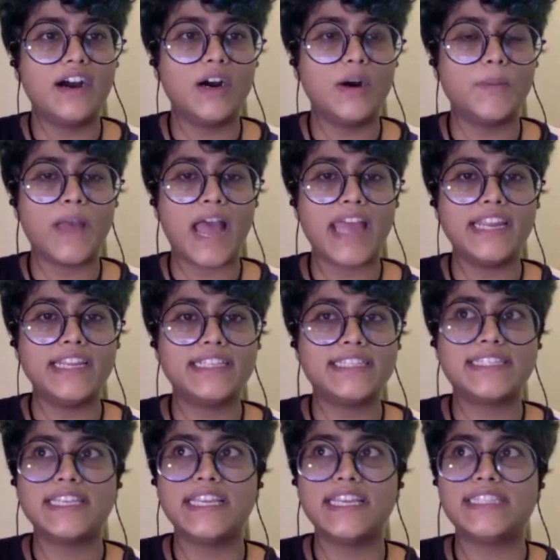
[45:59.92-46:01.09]
And
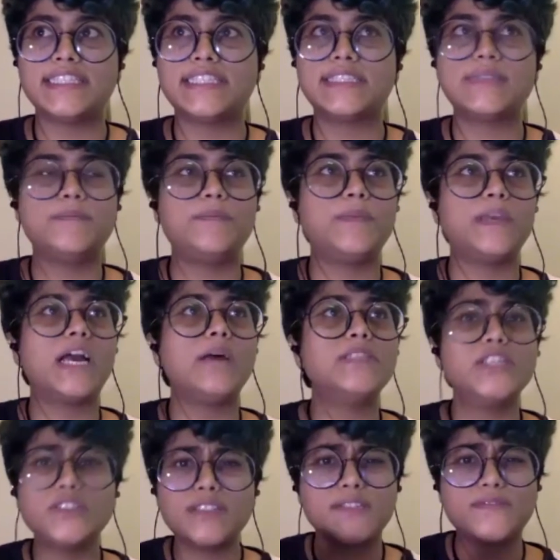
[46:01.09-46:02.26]
it's
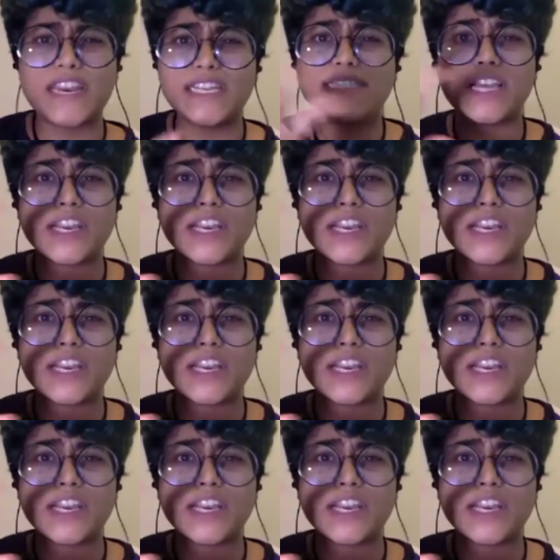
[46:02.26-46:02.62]
becomes into this very